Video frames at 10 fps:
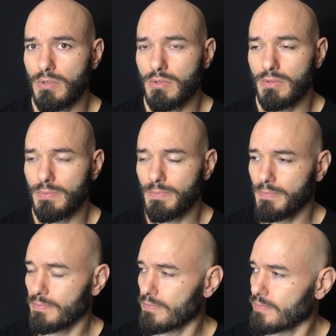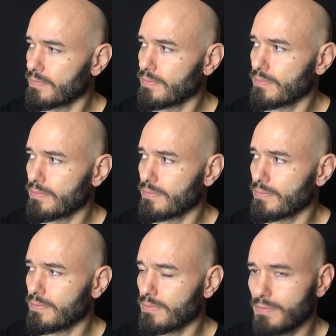
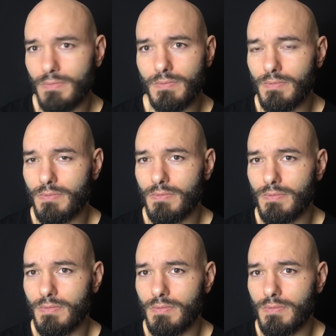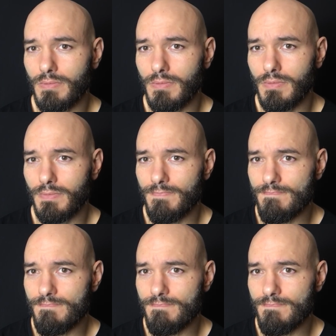[no speech]